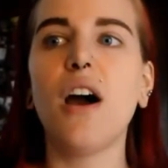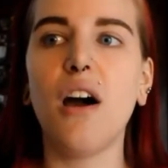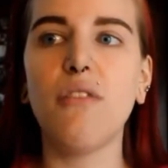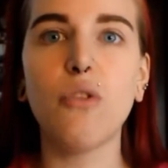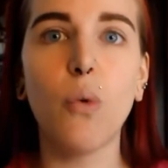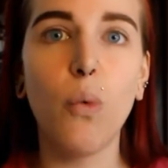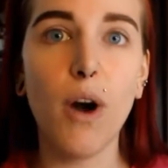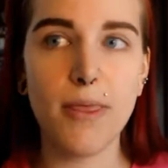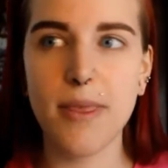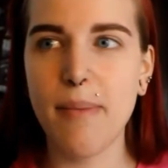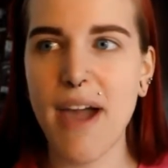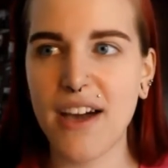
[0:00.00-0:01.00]
of
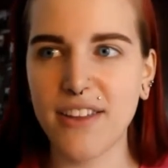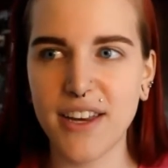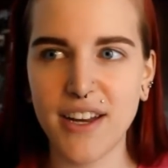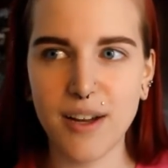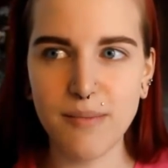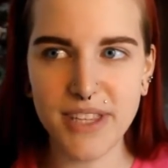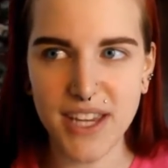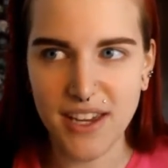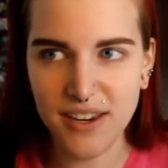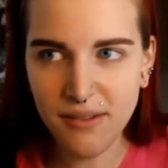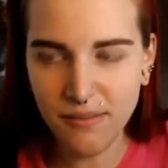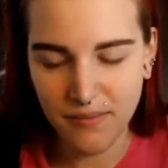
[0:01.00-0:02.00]
what the palette comes
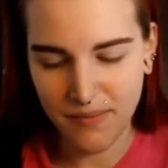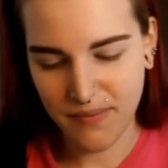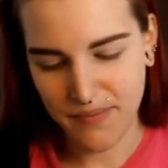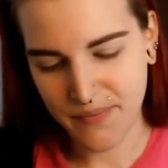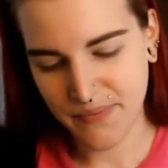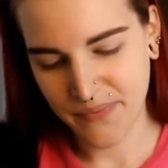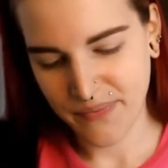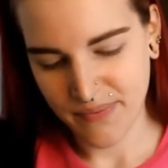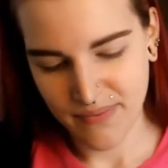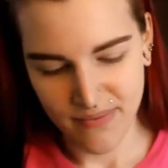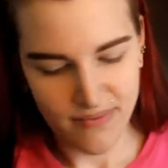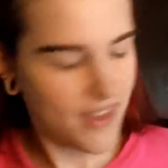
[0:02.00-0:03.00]
in.
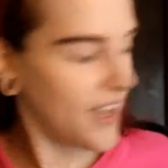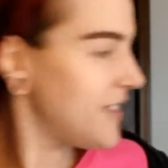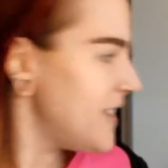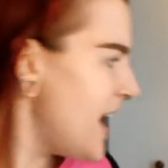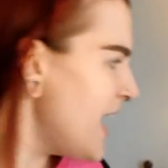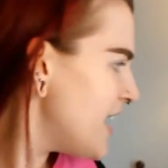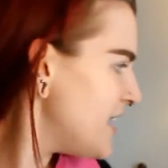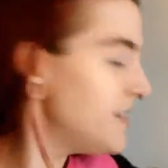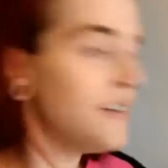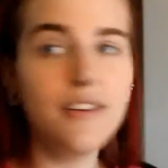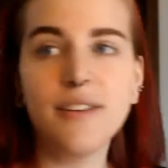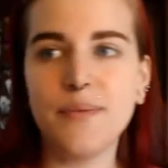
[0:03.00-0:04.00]
And
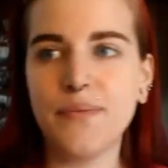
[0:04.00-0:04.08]
then